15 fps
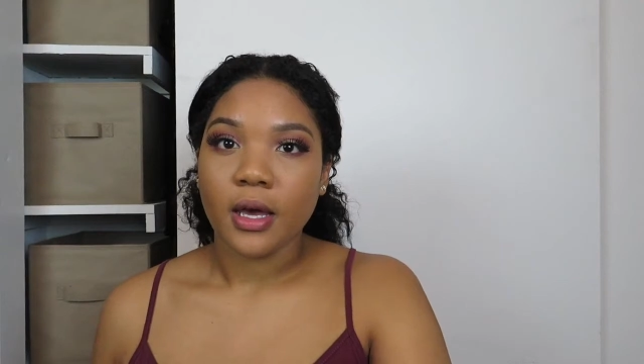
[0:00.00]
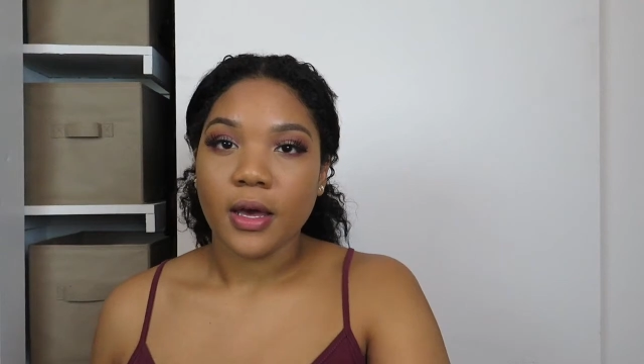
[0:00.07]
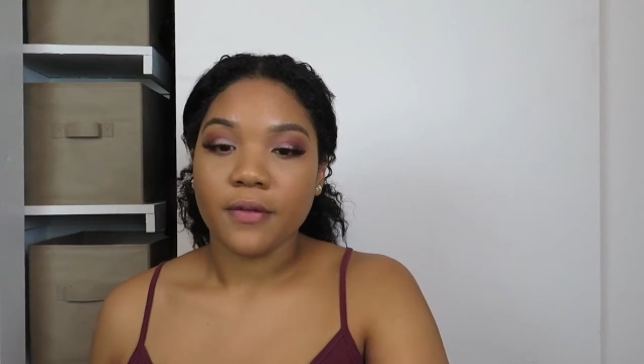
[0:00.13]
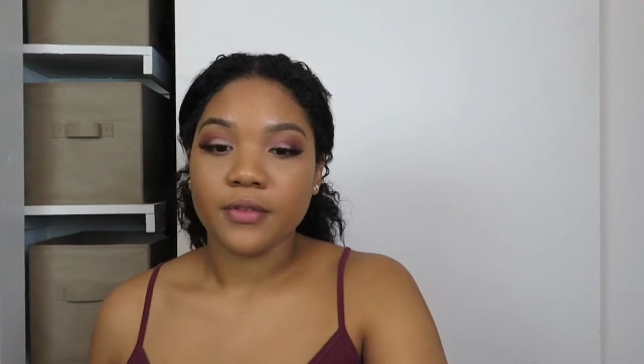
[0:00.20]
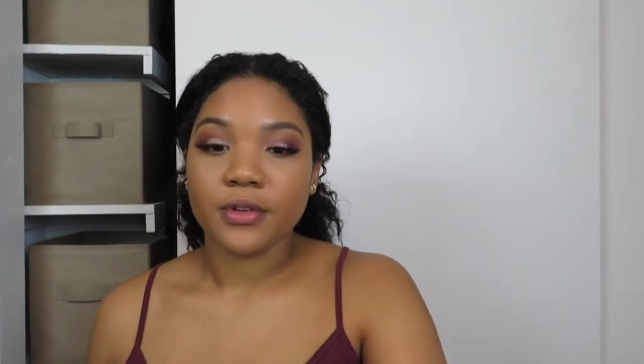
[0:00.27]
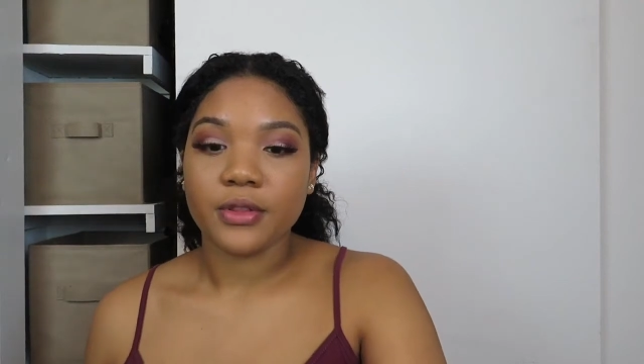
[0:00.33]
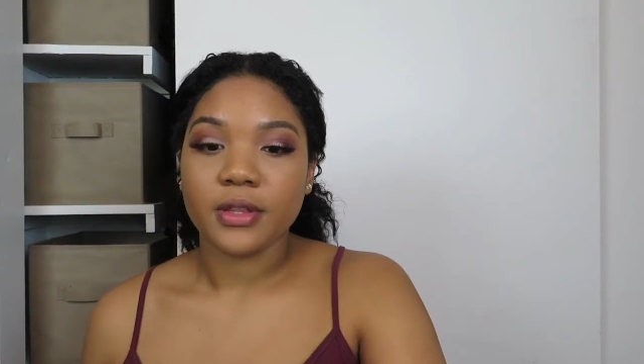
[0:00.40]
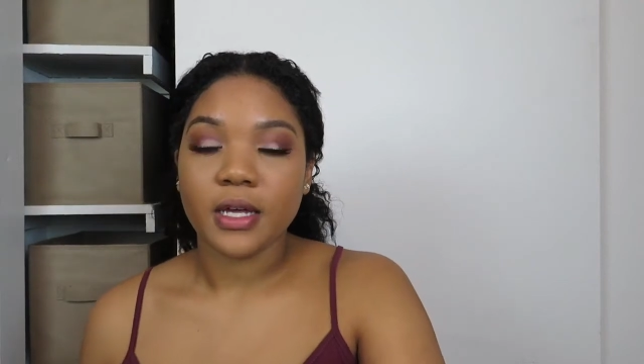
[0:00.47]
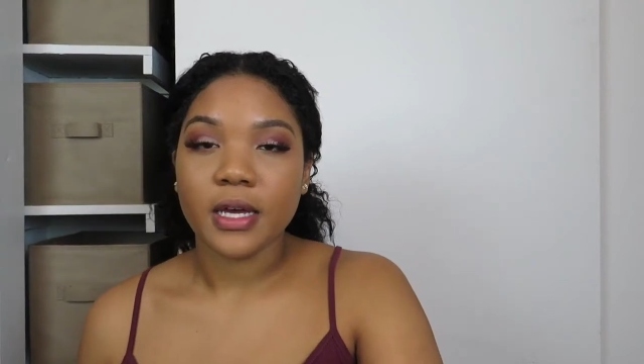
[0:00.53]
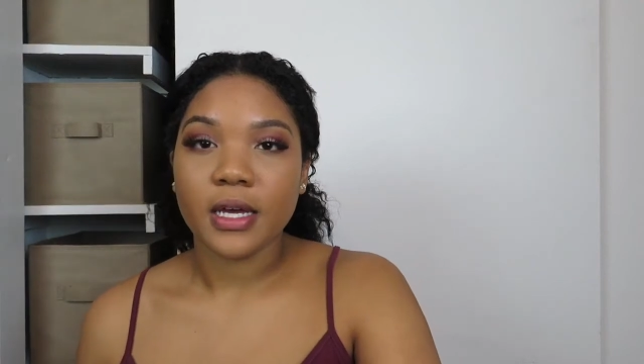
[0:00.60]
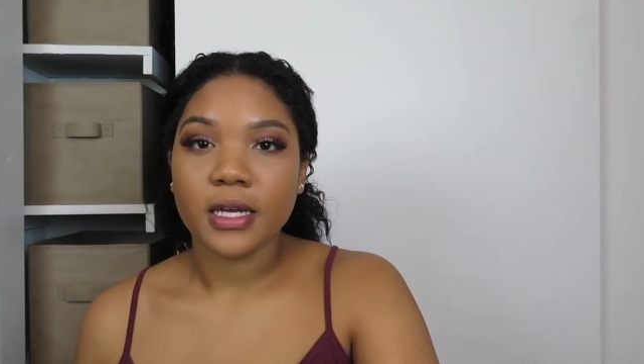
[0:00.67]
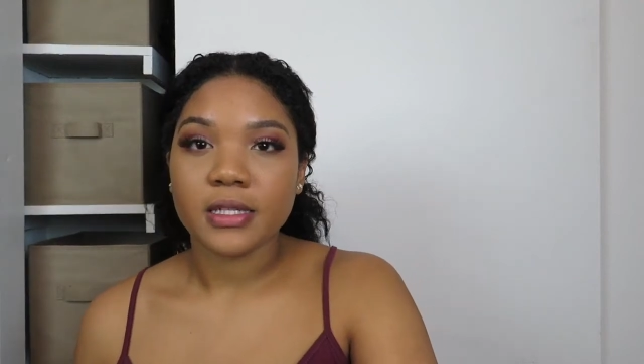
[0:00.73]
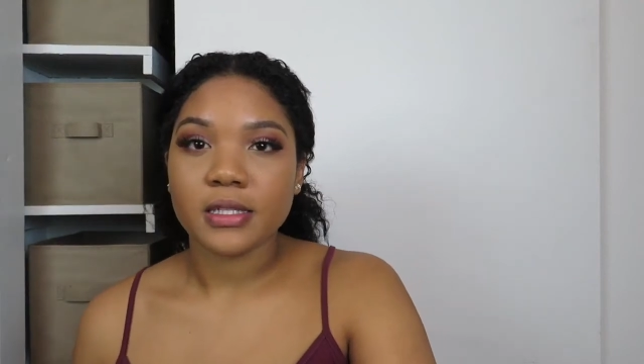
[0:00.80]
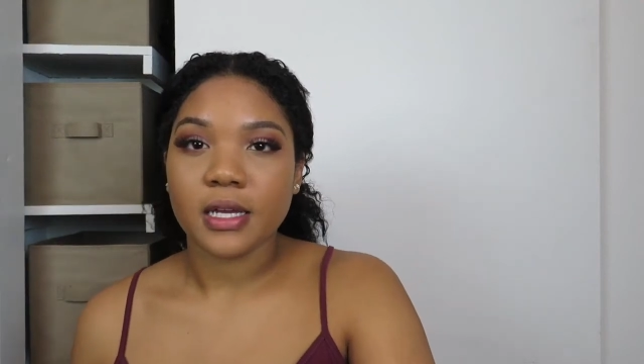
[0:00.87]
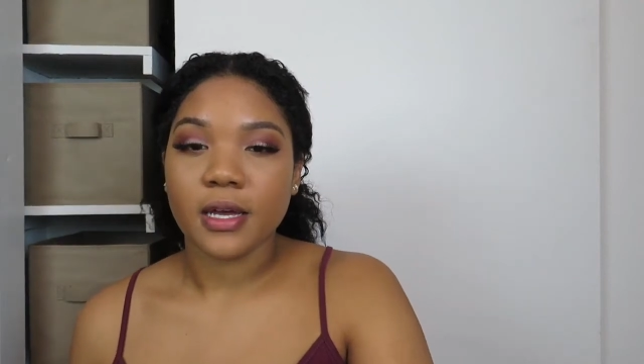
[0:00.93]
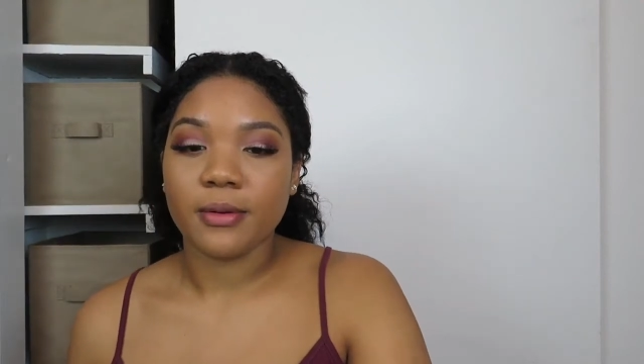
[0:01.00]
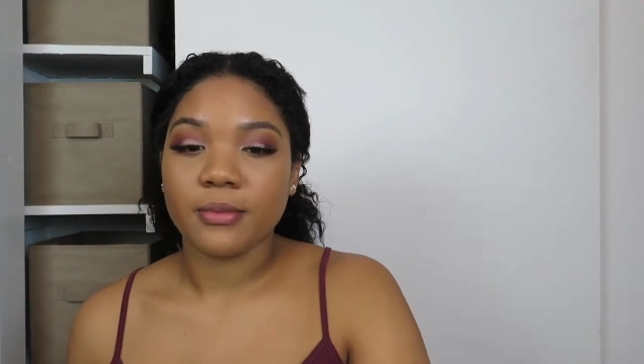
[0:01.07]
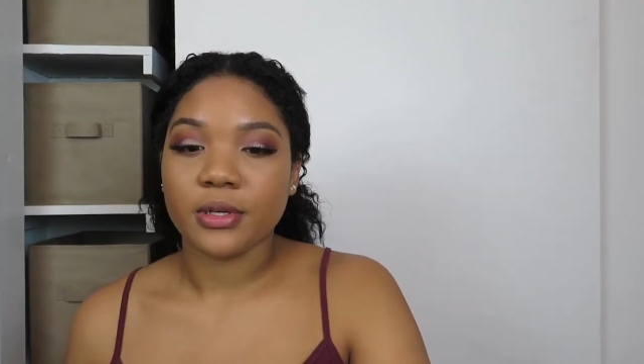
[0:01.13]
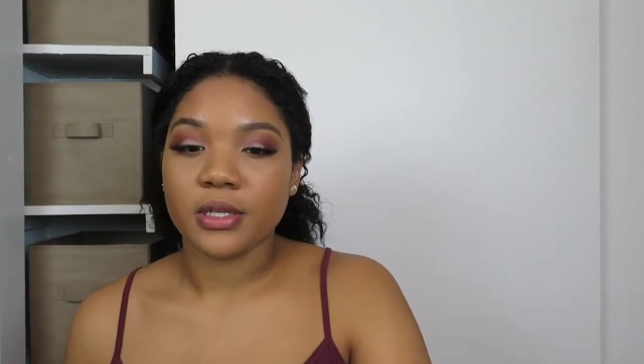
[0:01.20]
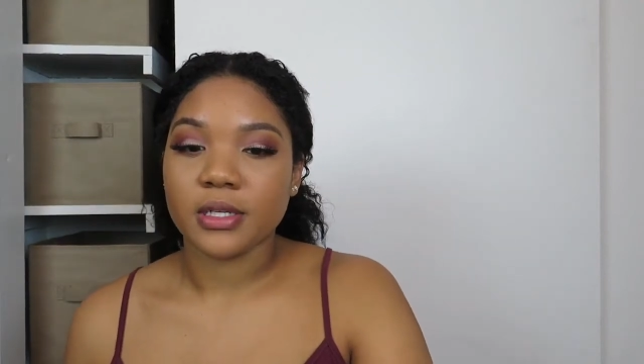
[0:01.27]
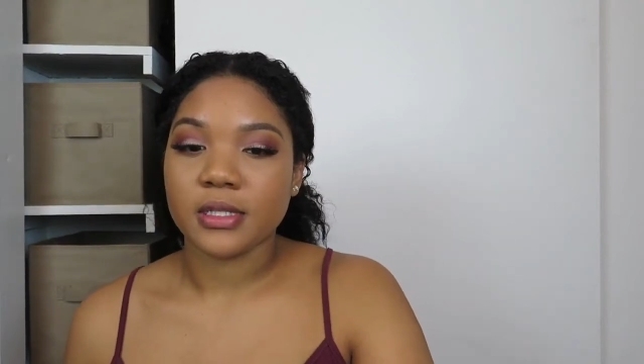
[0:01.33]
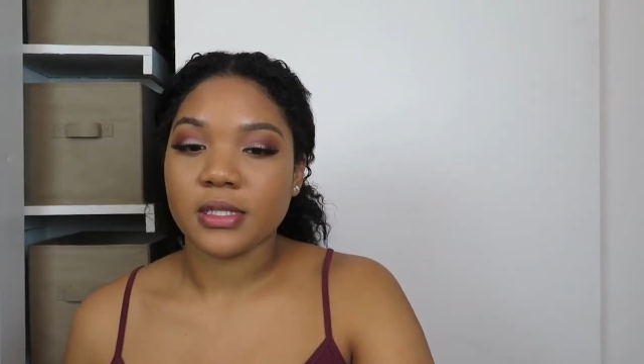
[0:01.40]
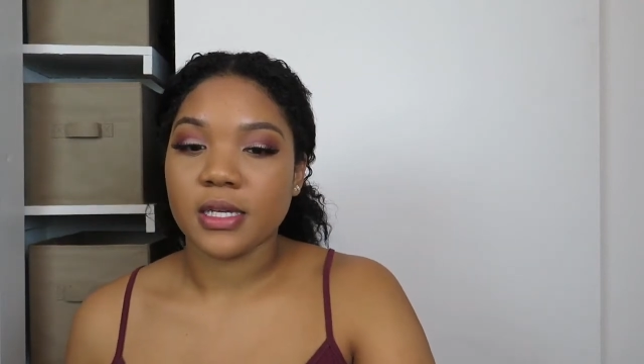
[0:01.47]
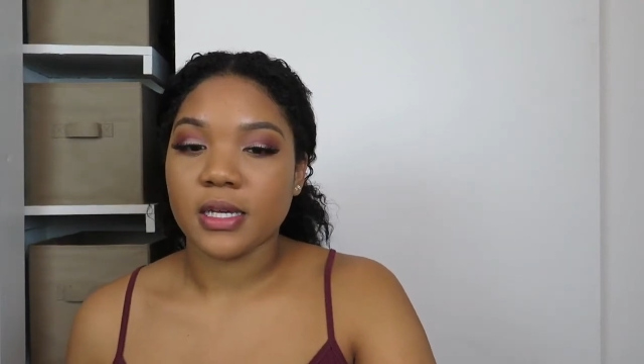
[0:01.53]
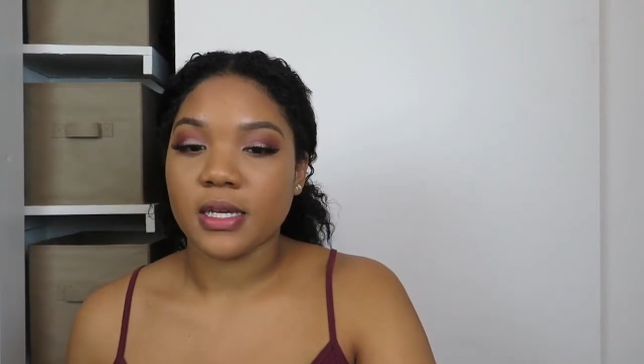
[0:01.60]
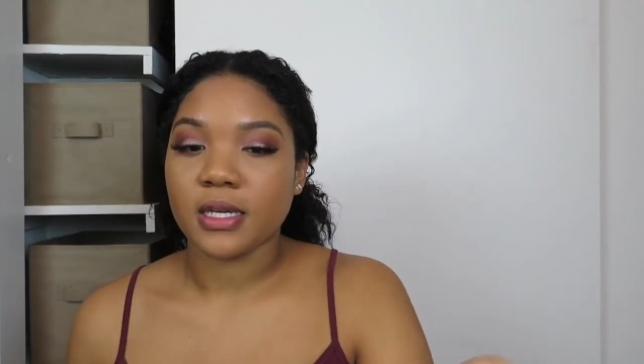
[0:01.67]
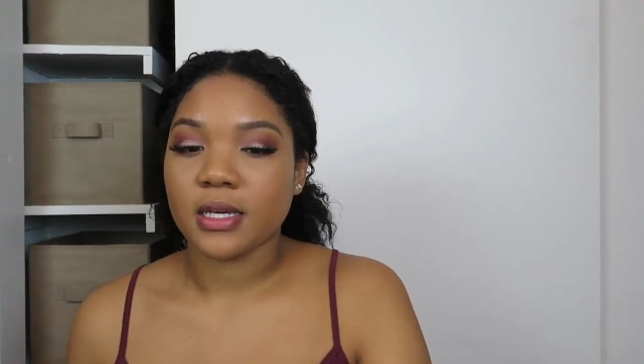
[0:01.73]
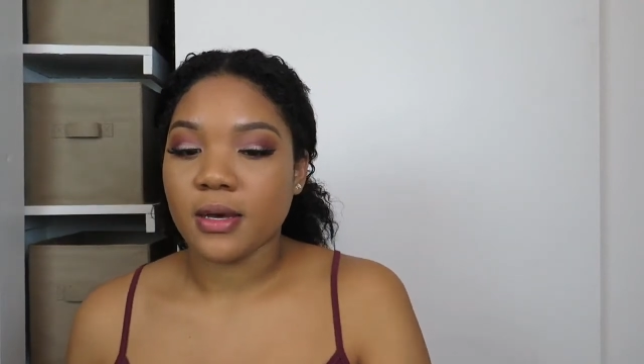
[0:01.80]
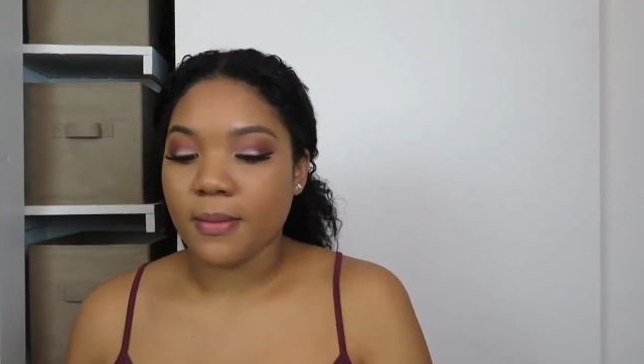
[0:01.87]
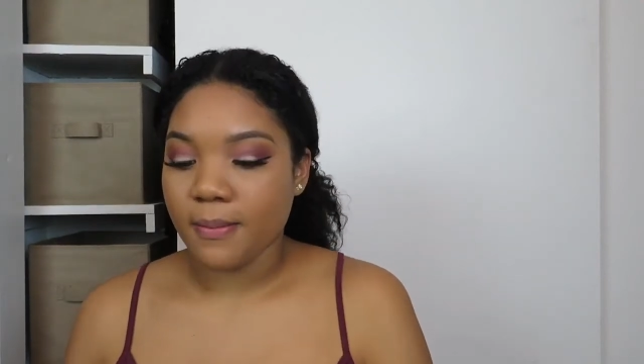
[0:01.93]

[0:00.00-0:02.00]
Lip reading: After that, I'm gonna take